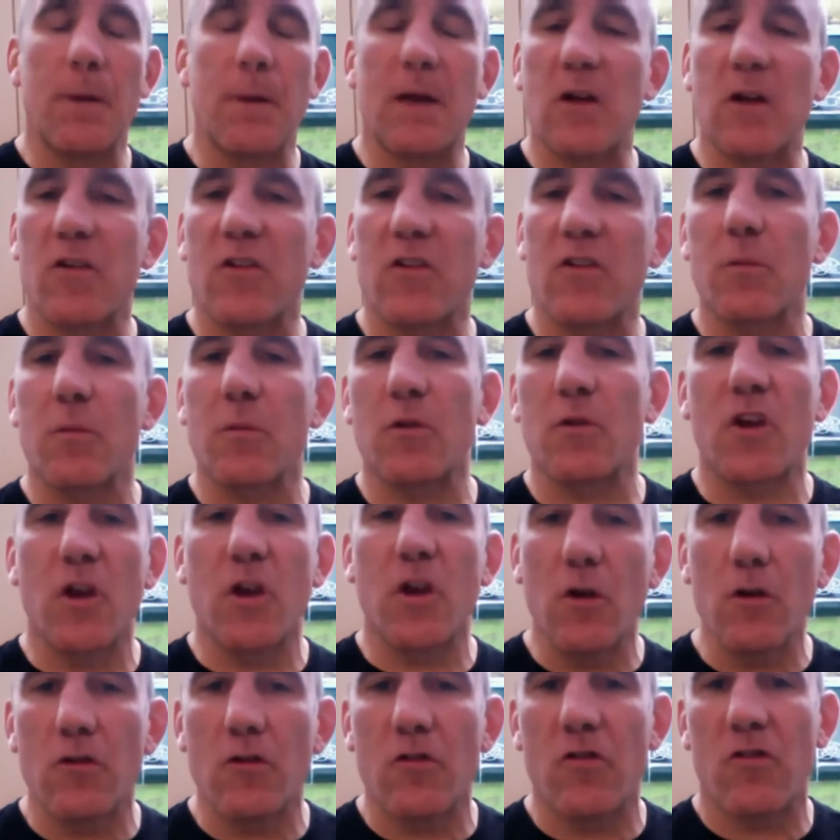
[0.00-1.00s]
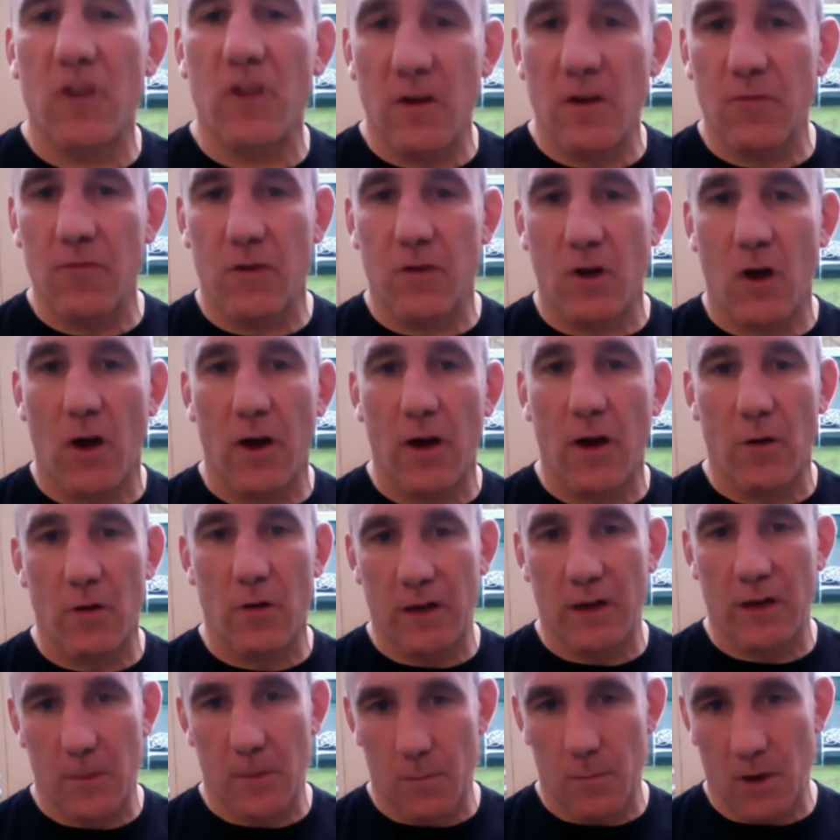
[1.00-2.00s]
because there was a huge shift going on
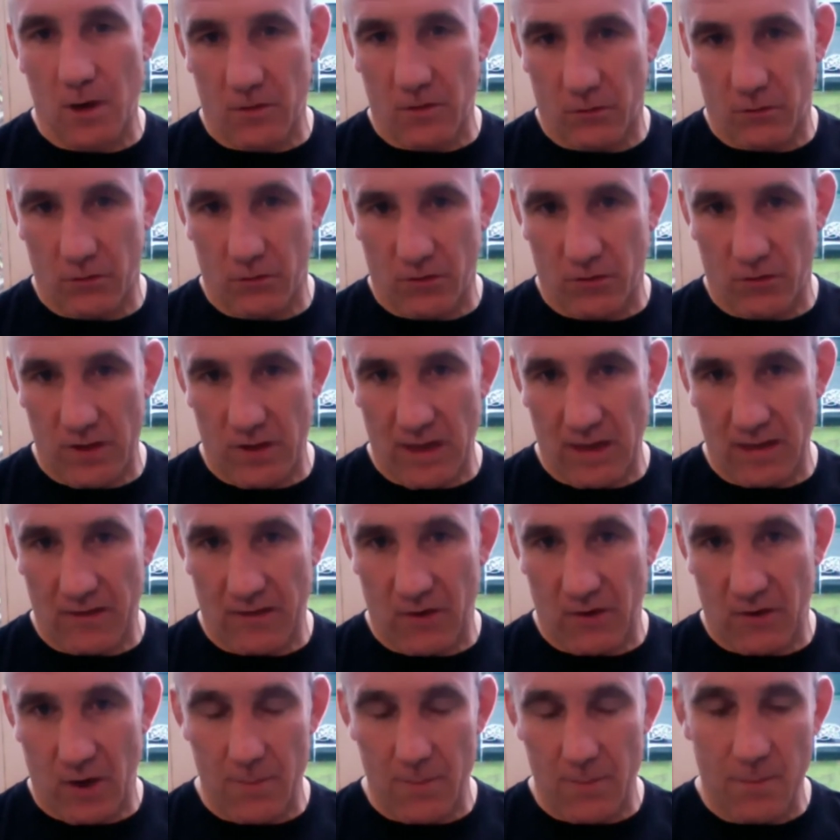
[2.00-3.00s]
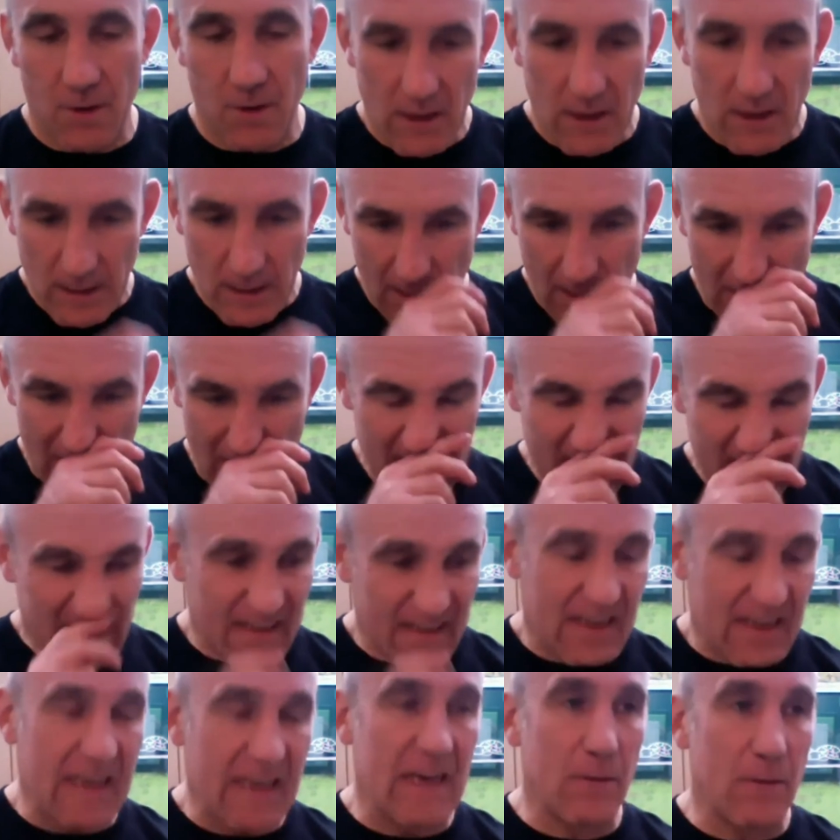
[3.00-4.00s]
in commercials at that time. And
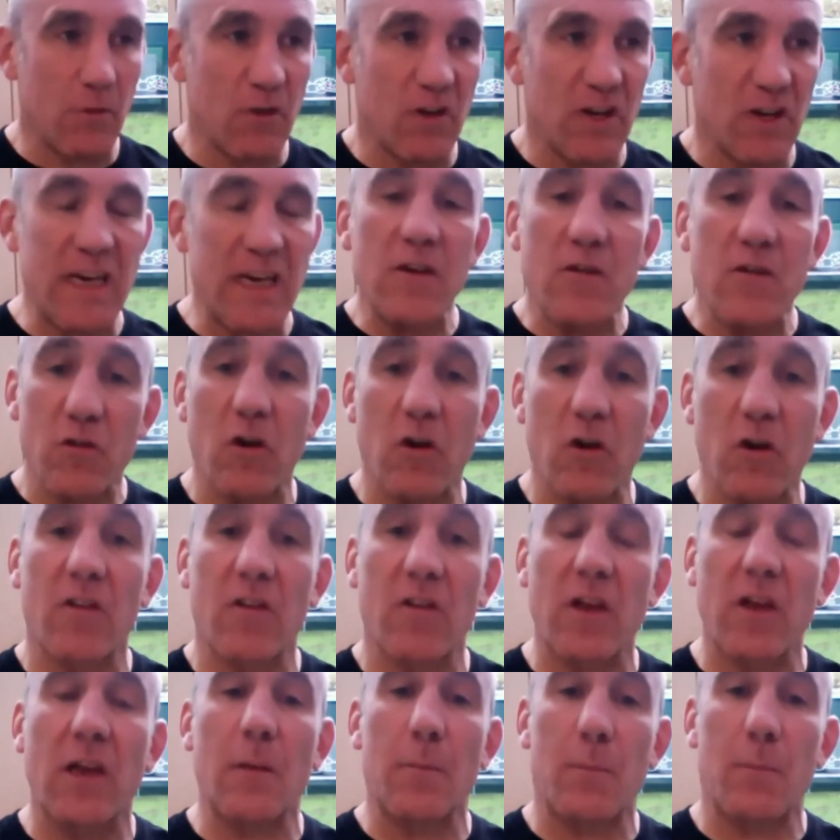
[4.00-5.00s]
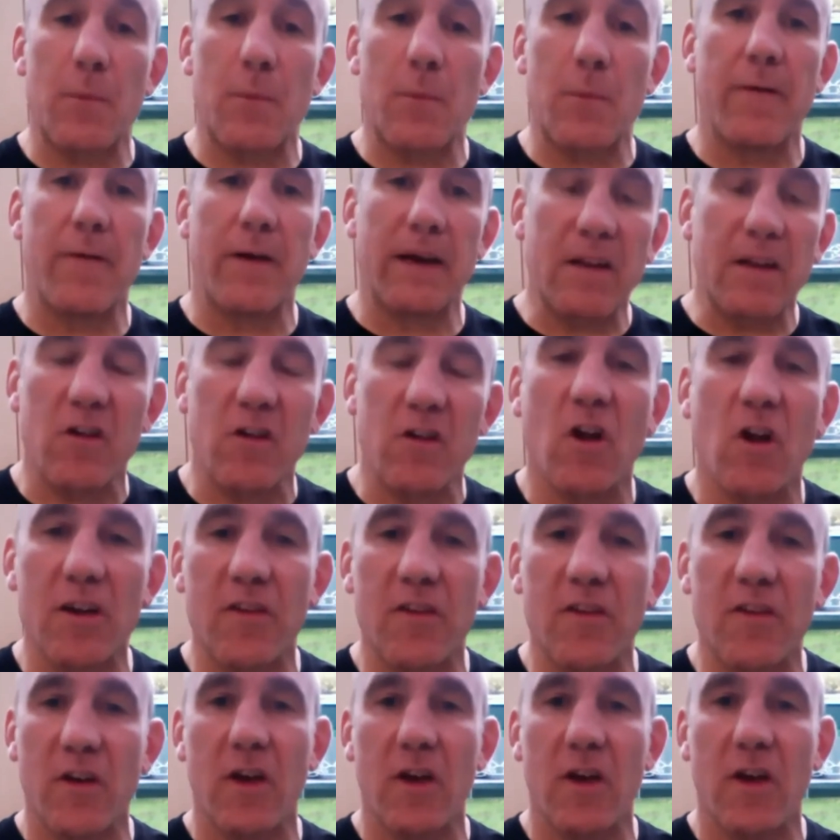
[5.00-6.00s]
it was an interesting period. It's
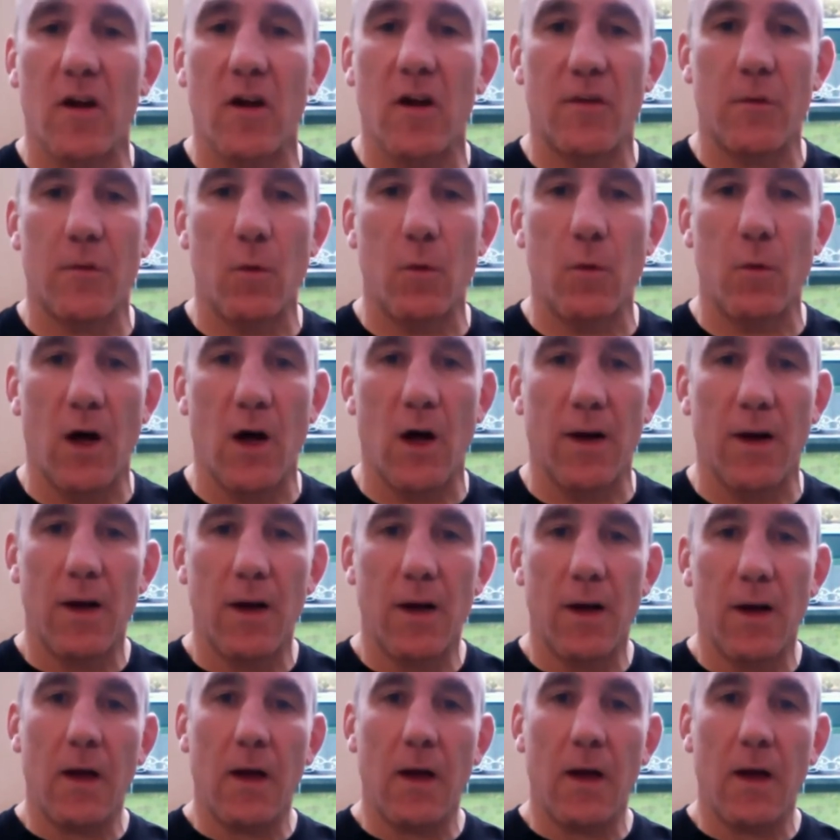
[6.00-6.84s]
1991.